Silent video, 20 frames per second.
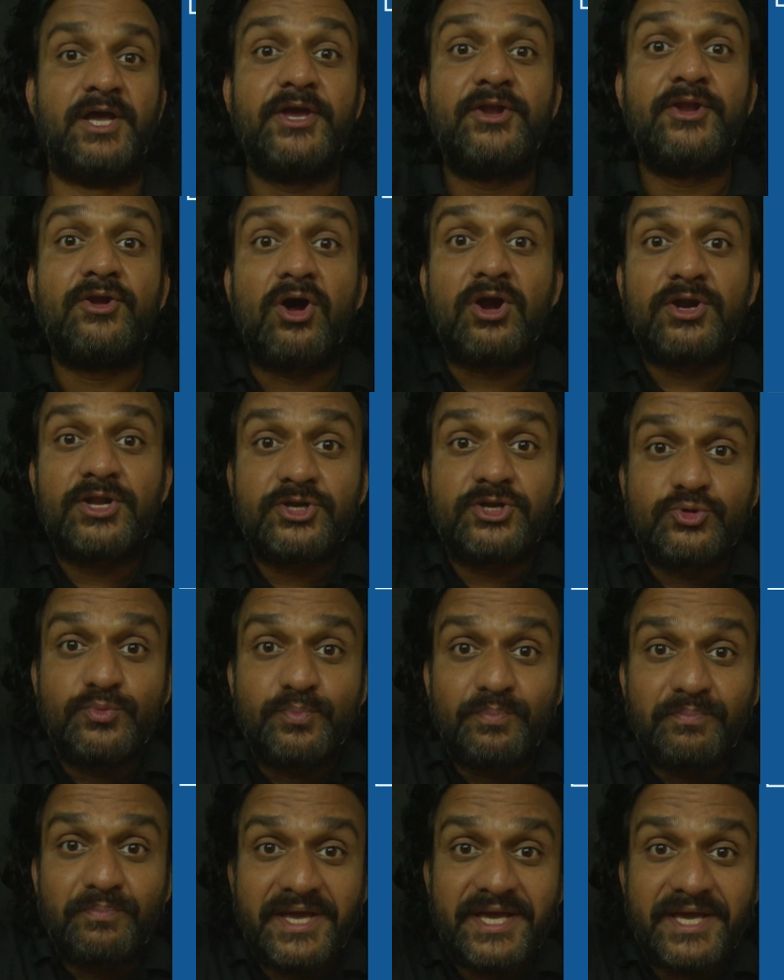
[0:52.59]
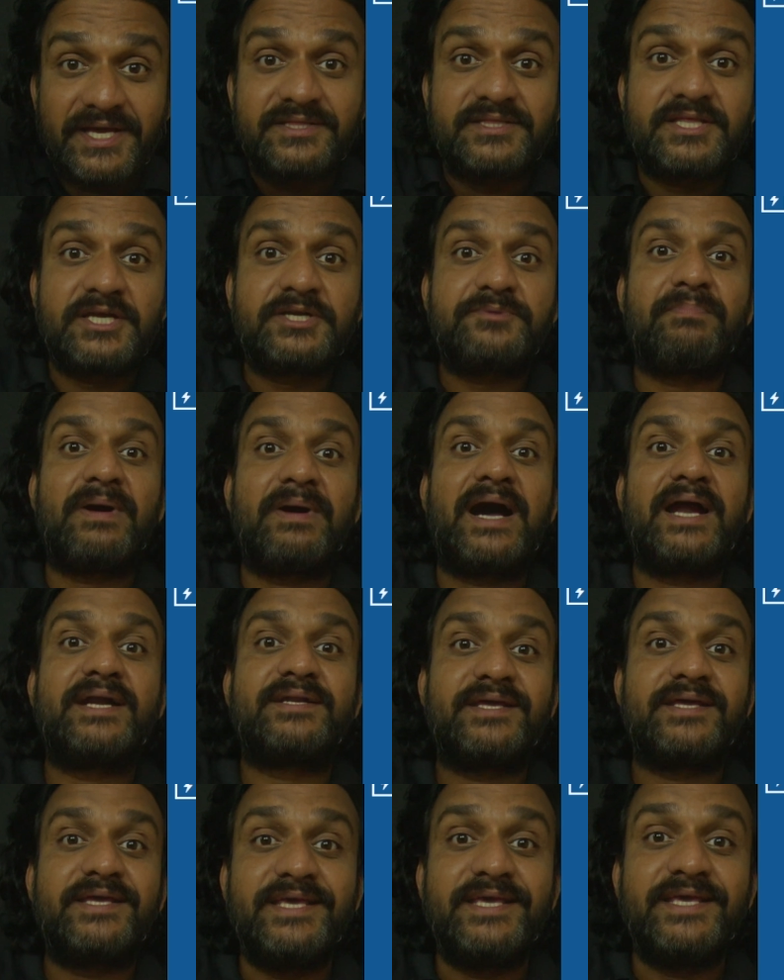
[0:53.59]
In order to make that
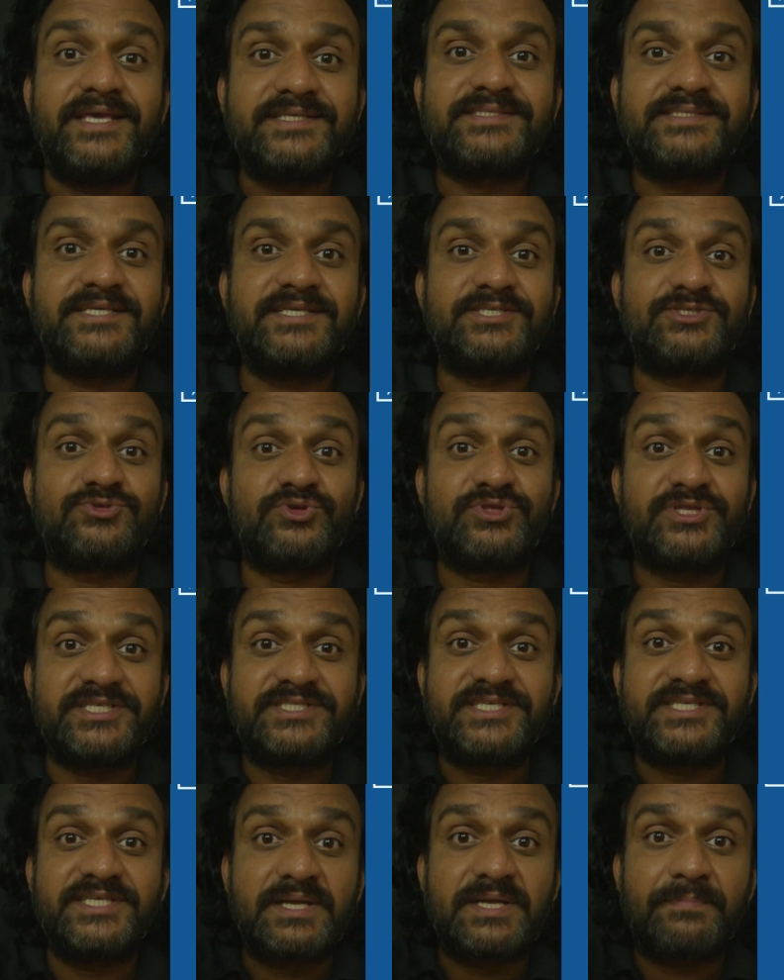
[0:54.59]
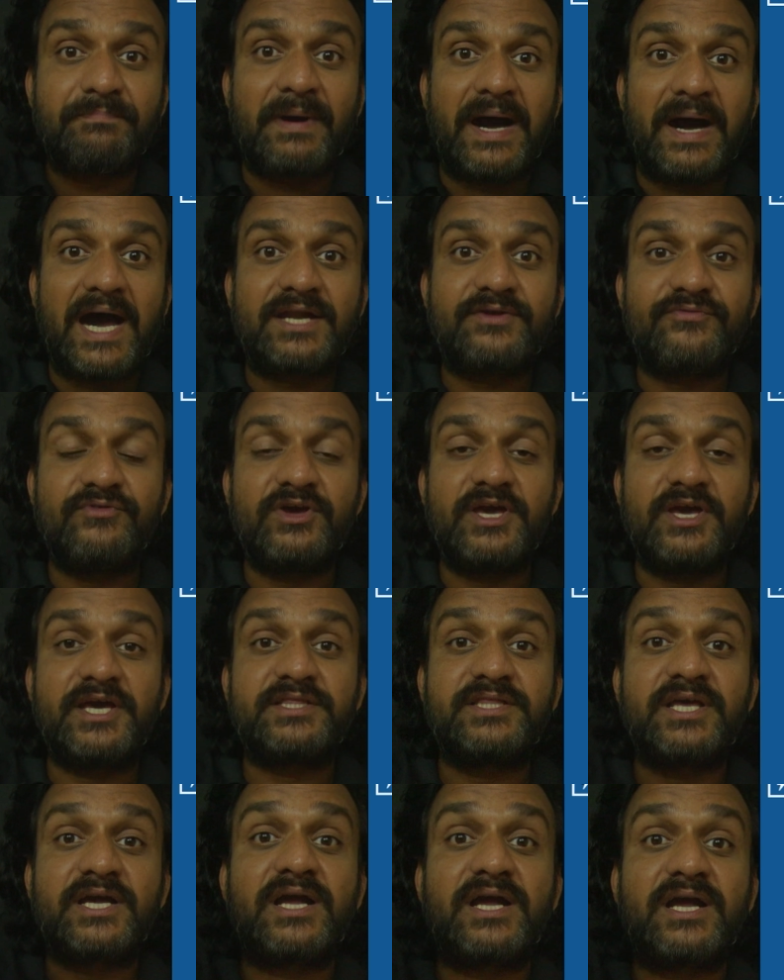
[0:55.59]
part easy, so this is the part where
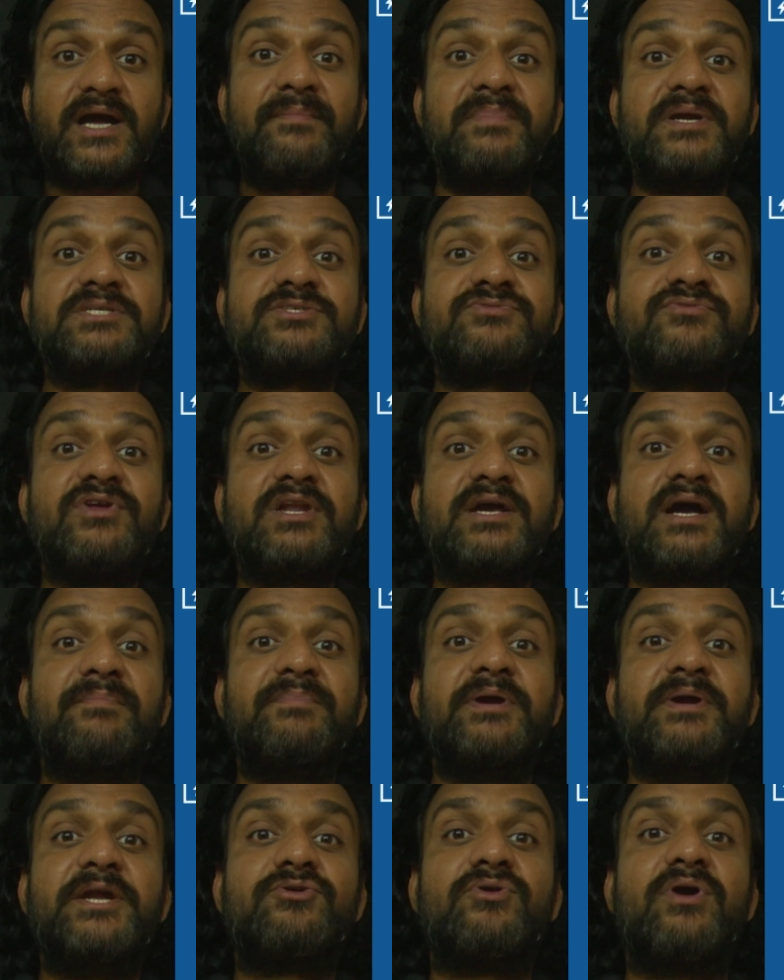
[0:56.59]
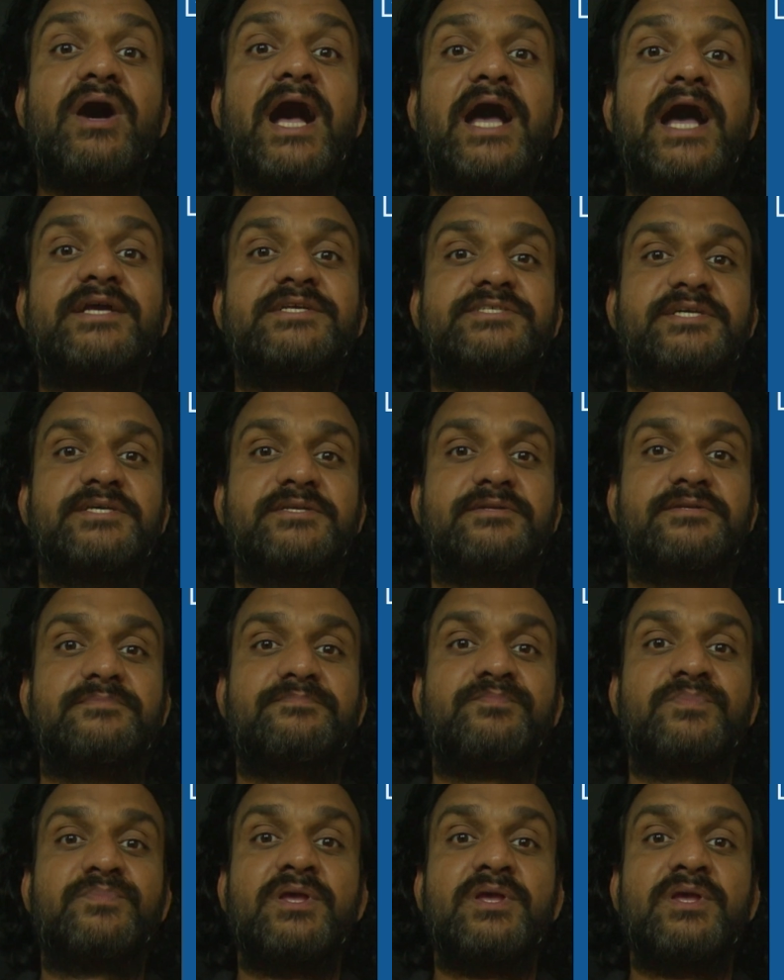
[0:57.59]
the comments will come into action.